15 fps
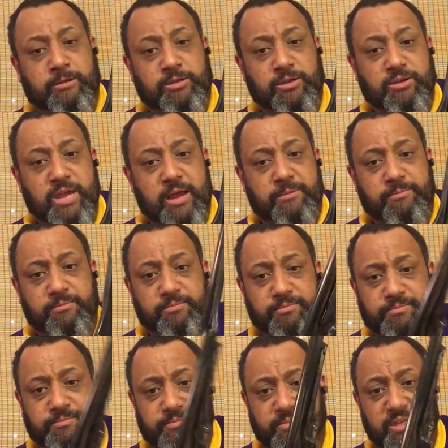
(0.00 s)
So yeah,
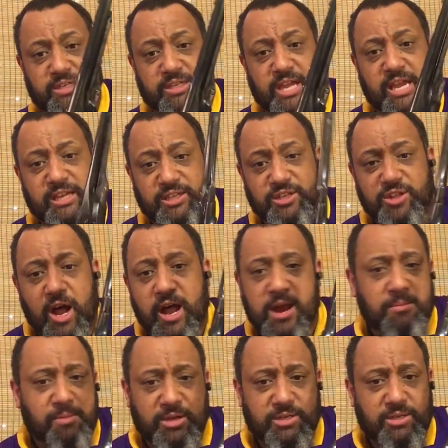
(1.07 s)
this is not
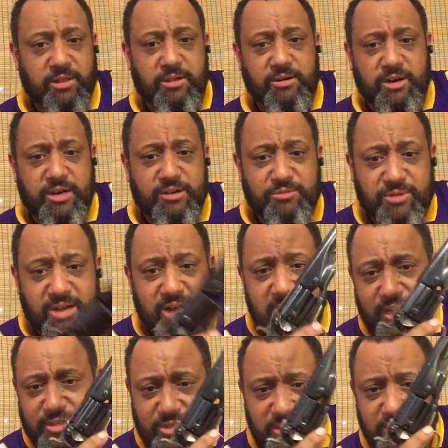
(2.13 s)
a muzzleloader. You can
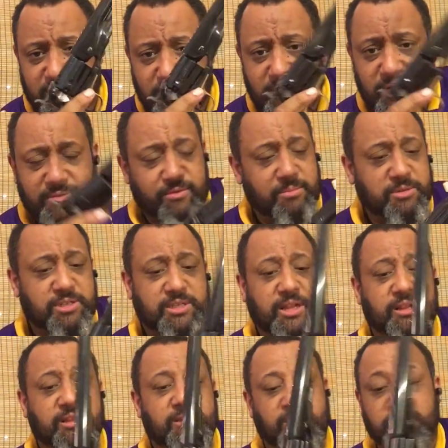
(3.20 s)
actually load it from the
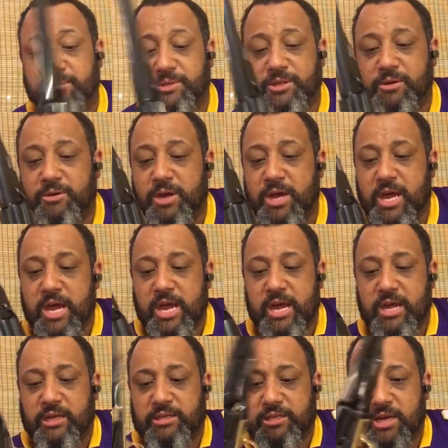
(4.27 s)
cylinder. So
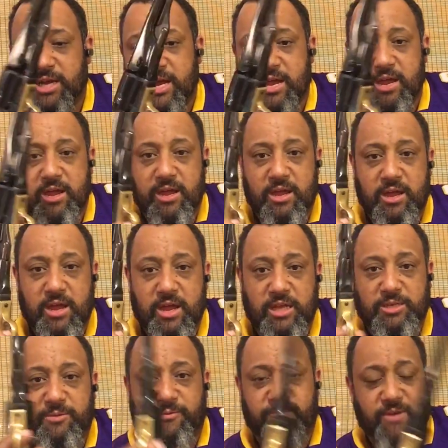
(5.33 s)
it's a
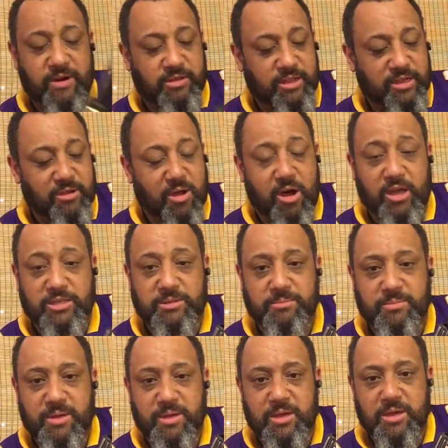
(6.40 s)
fairly
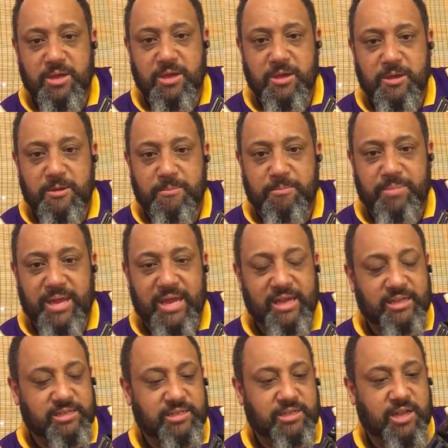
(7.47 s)
awesome
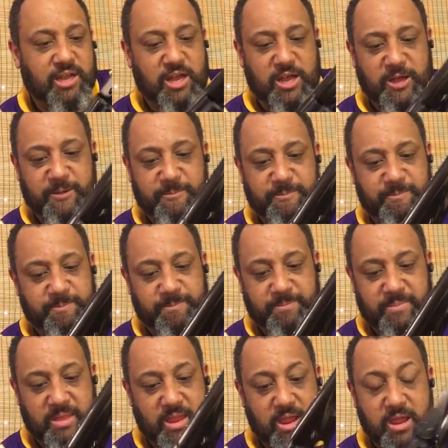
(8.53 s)
piece.
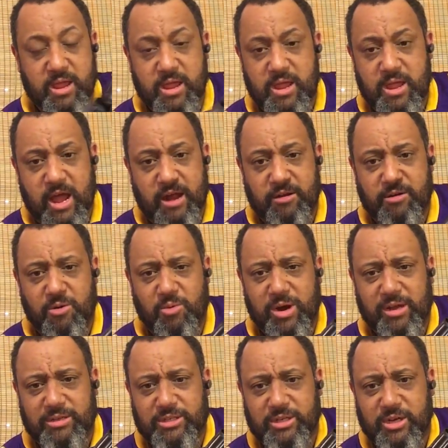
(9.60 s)
I don't know
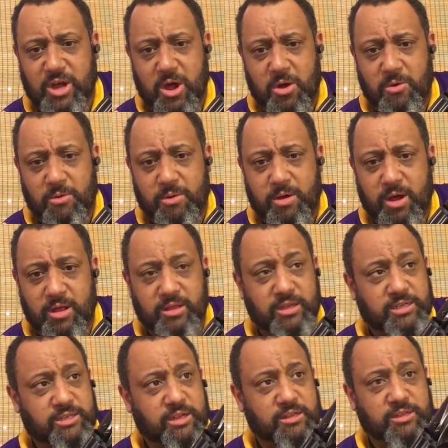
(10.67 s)
what else to go on
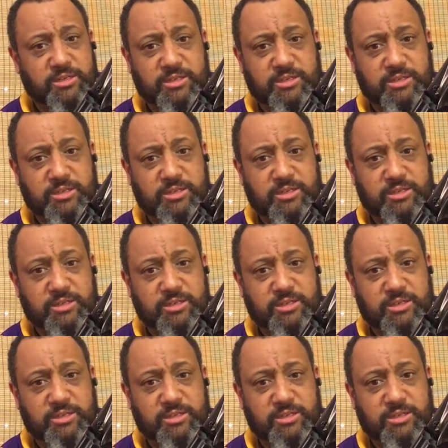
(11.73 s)
this